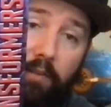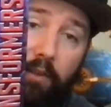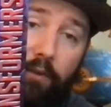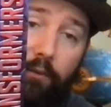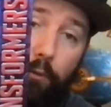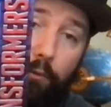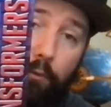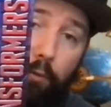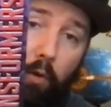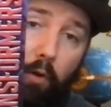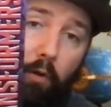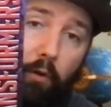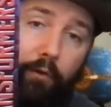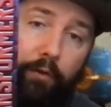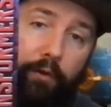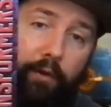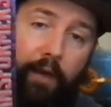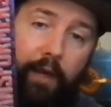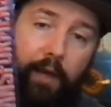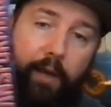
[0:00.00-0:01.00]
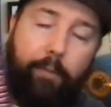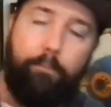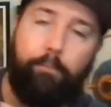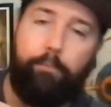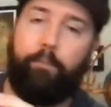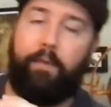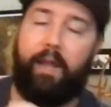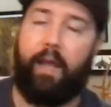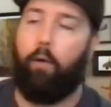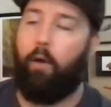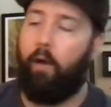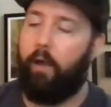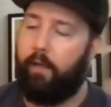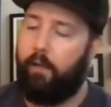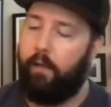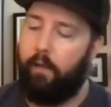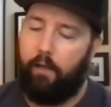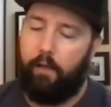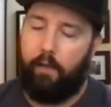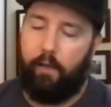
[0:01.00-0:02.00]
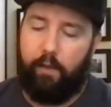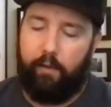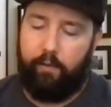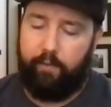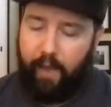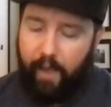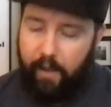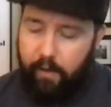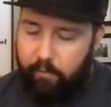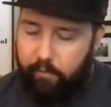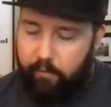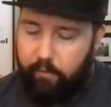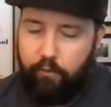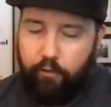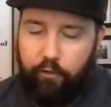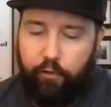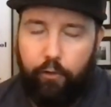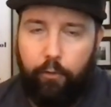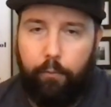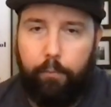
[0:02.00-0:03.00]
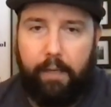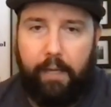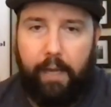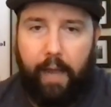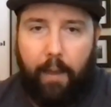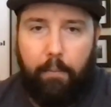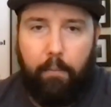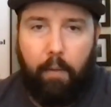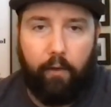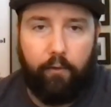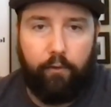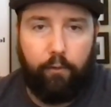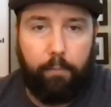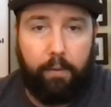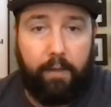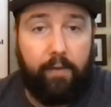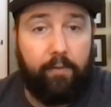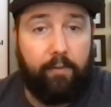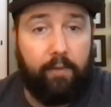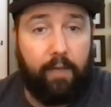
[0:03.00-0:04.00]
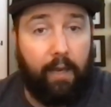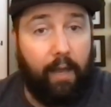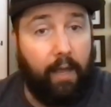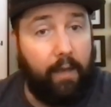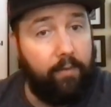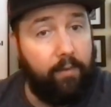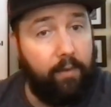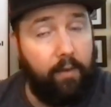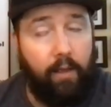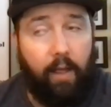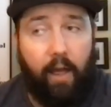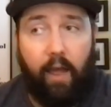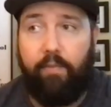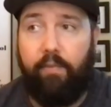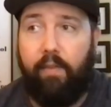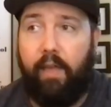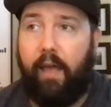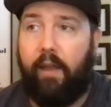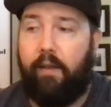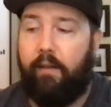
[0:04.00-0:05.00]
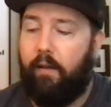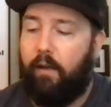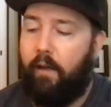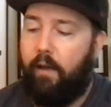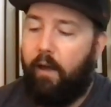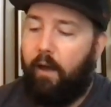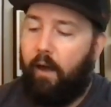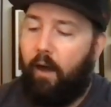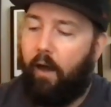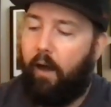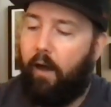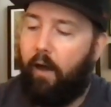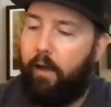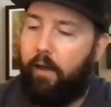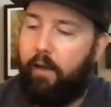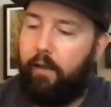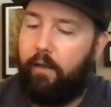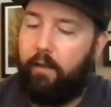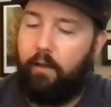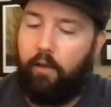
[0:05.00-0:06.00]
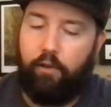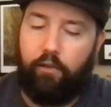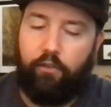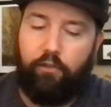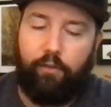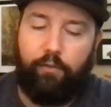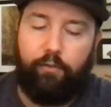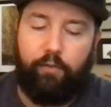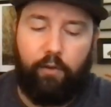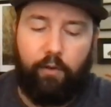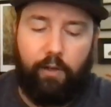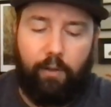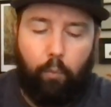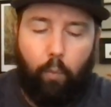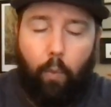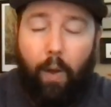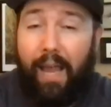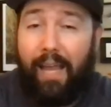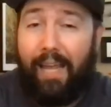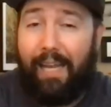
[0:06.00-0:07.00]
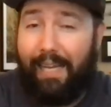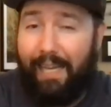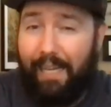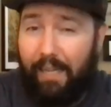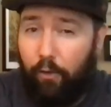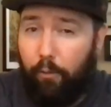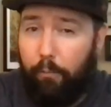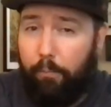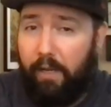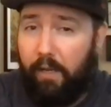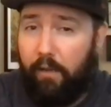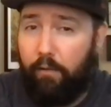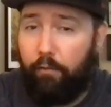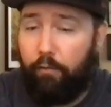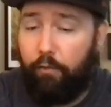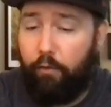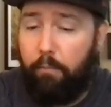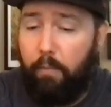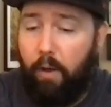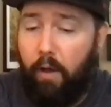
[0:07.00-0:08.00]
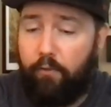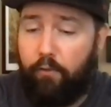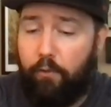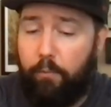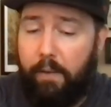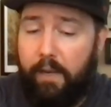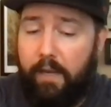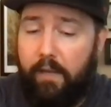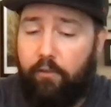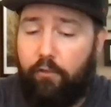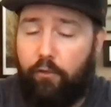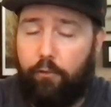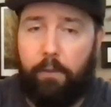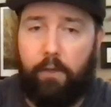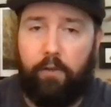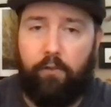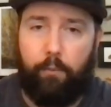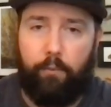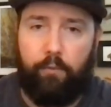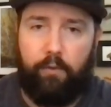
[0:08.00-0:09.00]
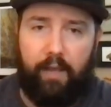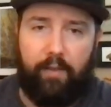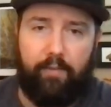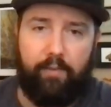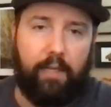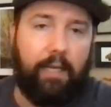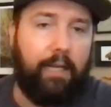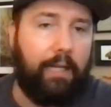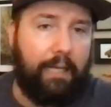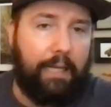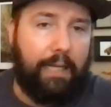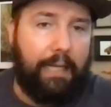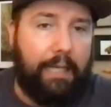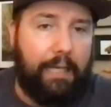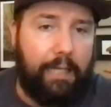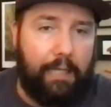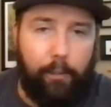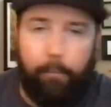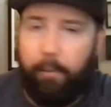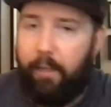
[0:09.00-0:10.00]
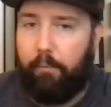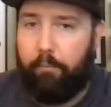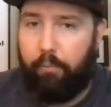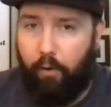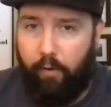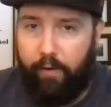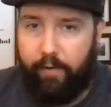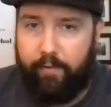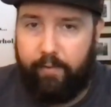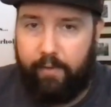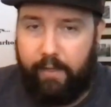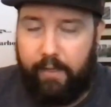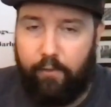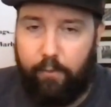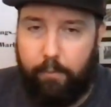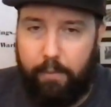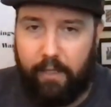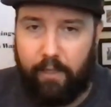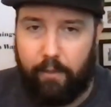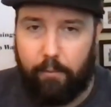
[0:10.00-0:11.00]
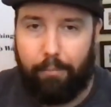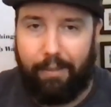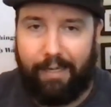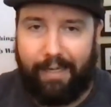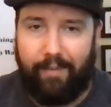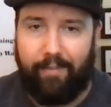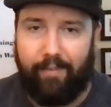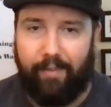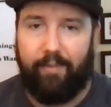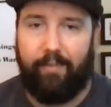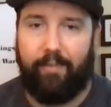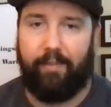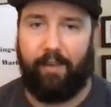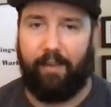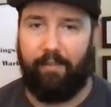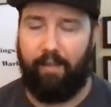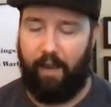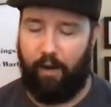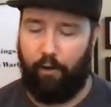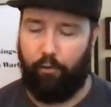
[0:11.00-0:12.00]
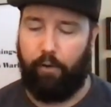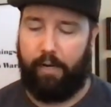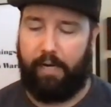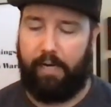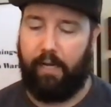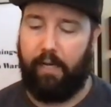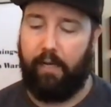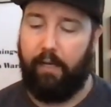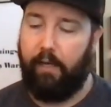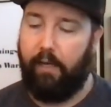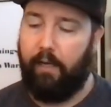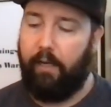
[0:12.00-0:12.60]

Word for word: this was one, um, now I tend to be a masterpiece collector, and then I kind of shifted away a little bit from masterpiece just because it was getting a little bit pricey to be a completist in that arena,